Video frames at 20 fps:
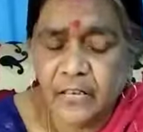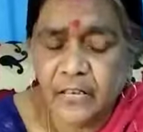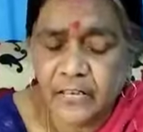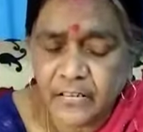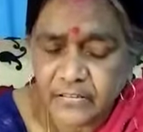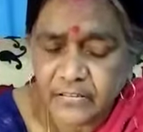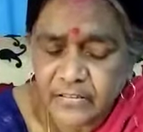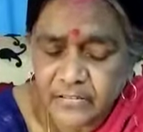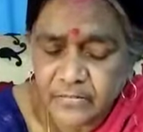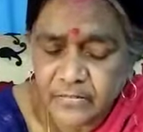
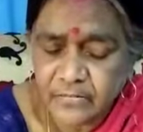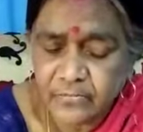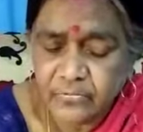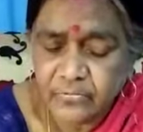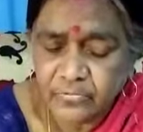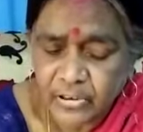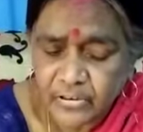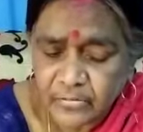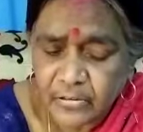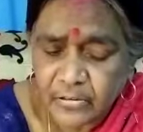another
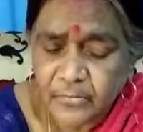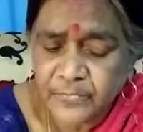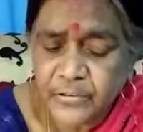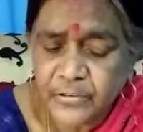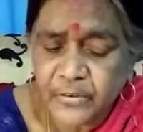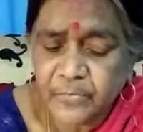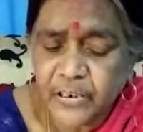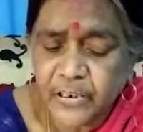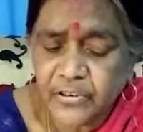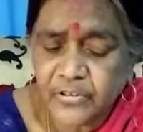one of
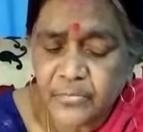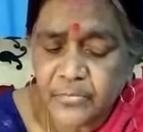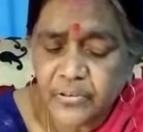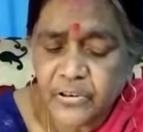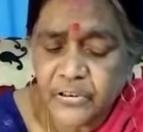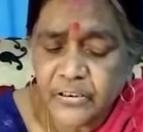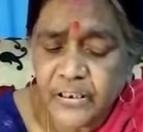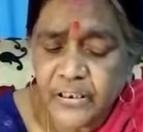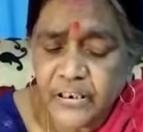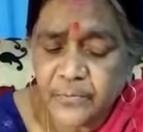the
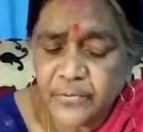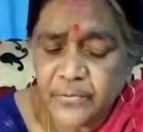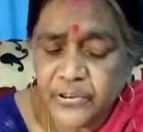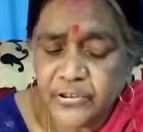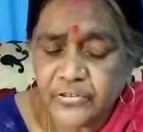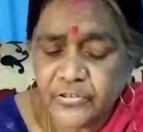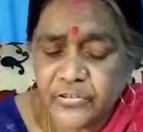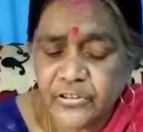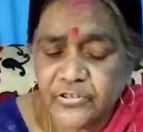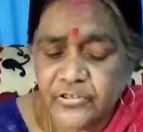microbody and
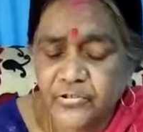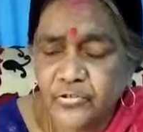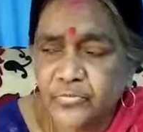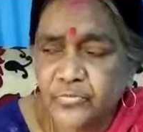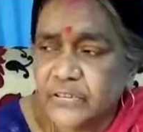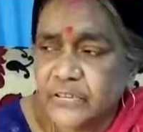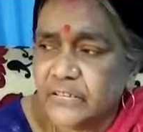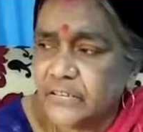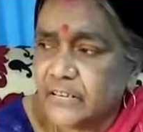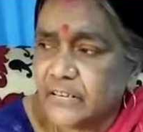
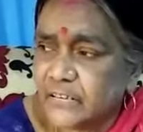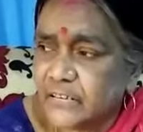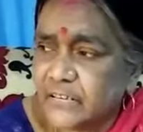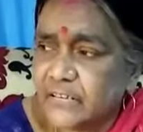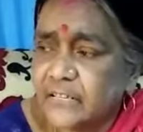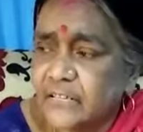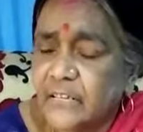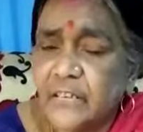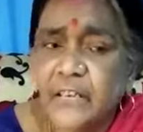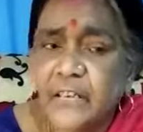peroxisome is
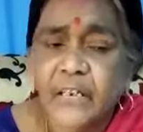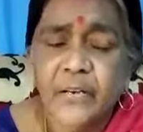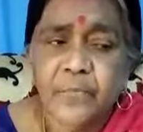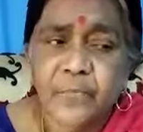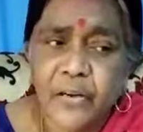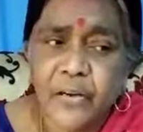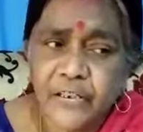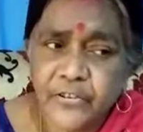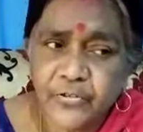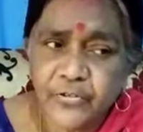another
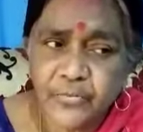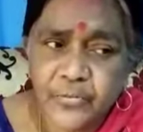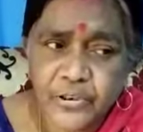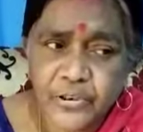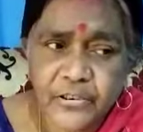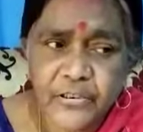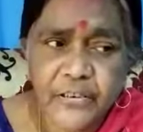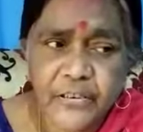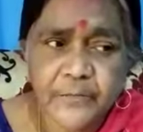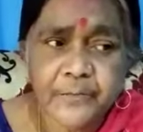
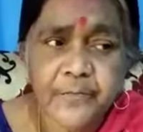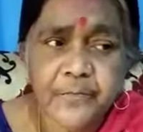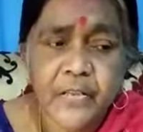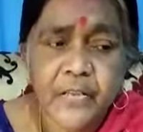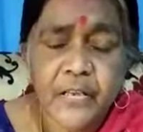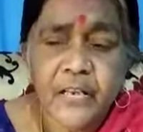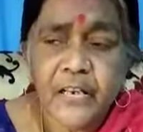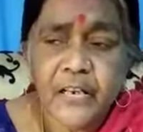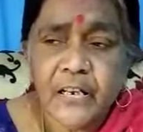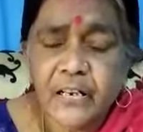microbody.
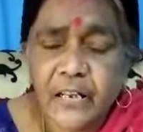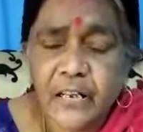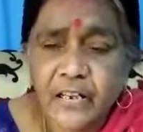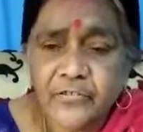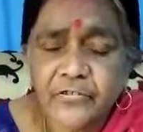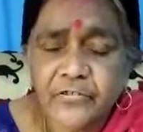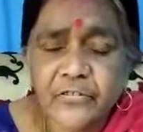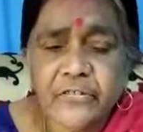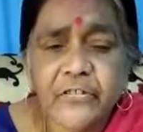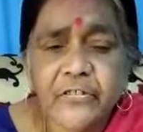
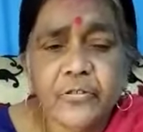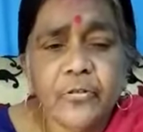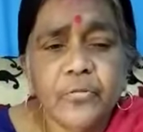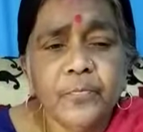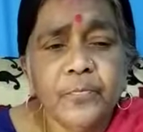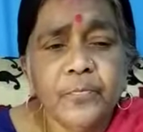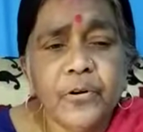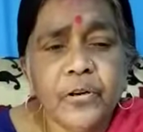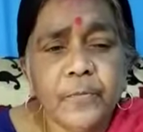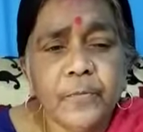
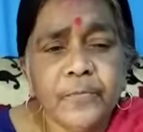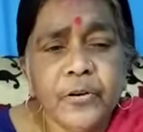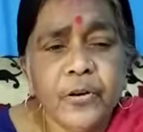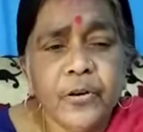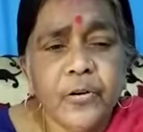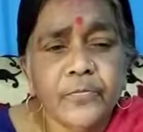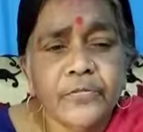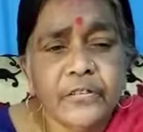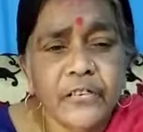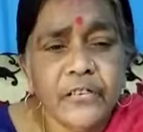Glyoxisome
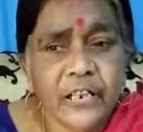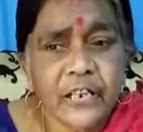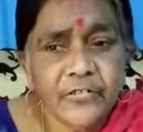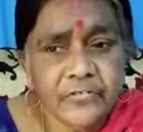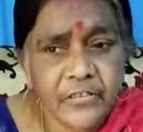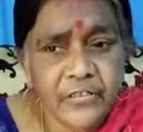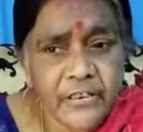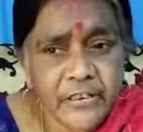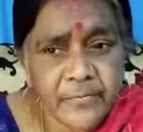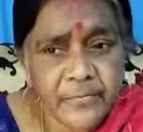performs
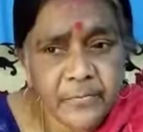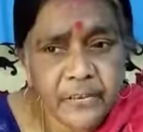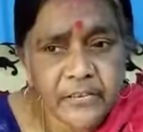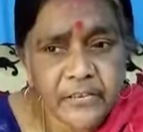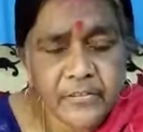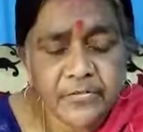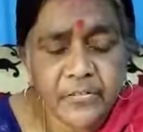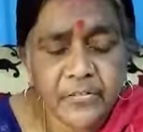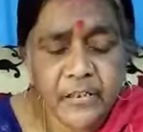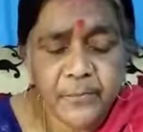glycolate
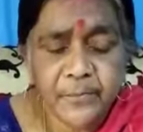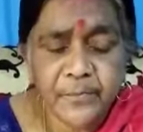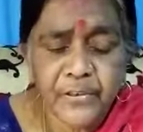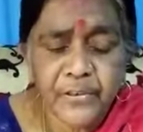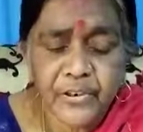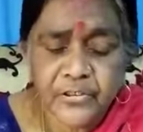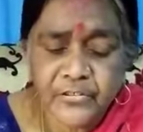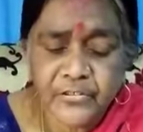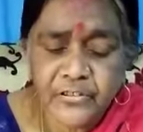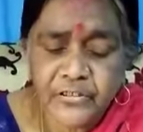pathway,
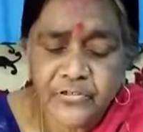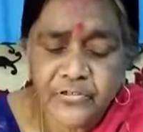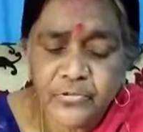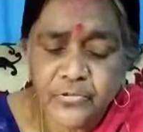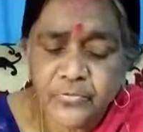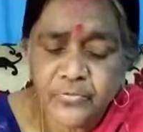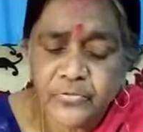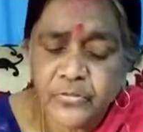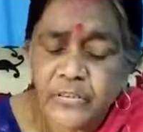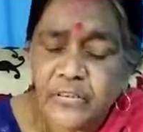
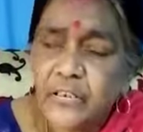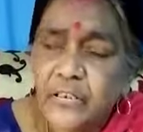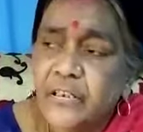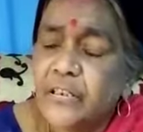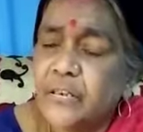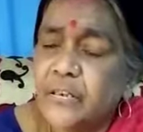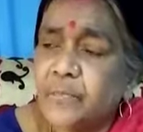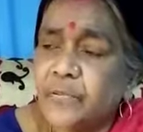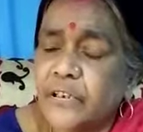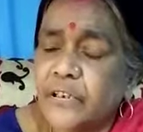peroxisomes
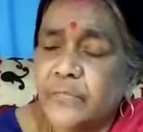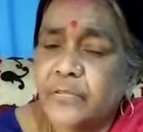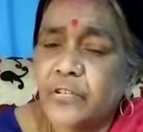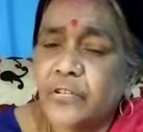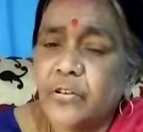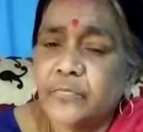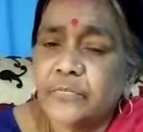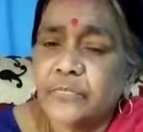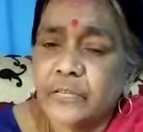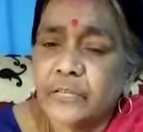
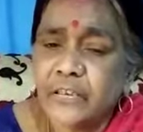performs